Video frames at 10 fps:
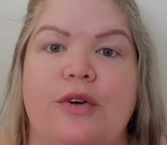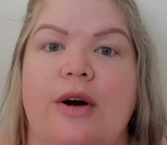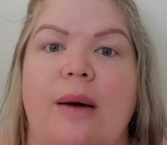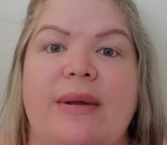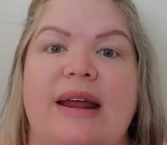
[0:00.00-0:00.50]

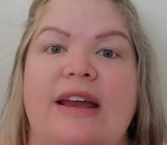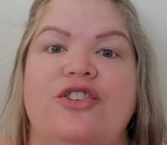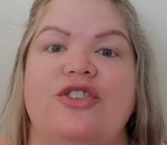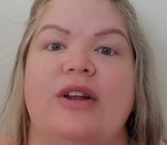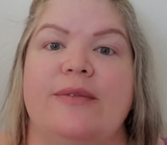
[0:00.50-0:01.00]

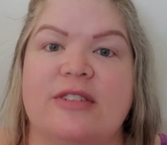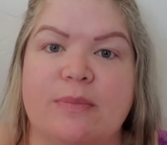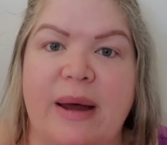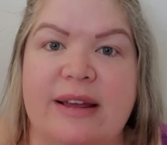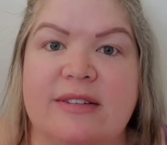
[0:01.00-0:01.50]
combination of
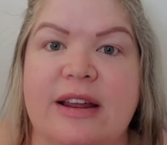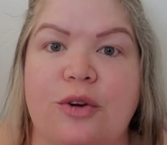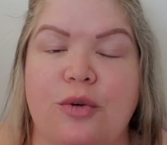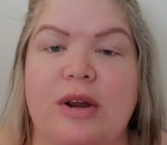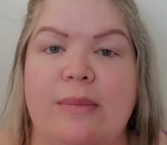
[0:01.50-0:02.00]
spice
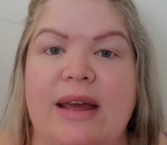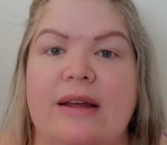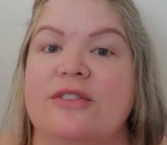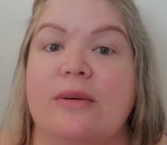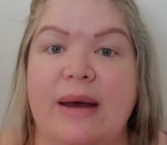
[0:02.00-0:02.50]
and
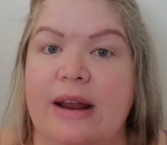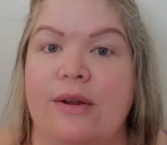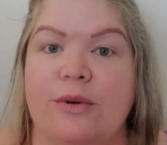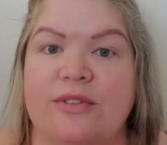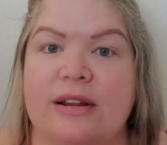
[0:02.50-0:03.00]
creamy, to my
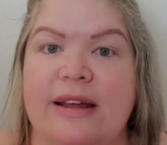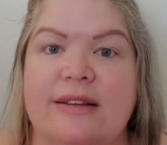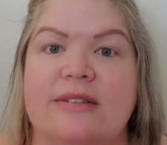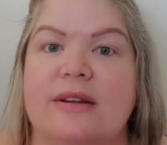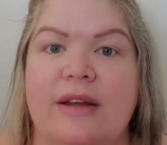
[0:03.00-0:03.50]
nose at
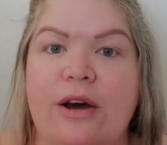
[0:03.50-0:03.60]
least.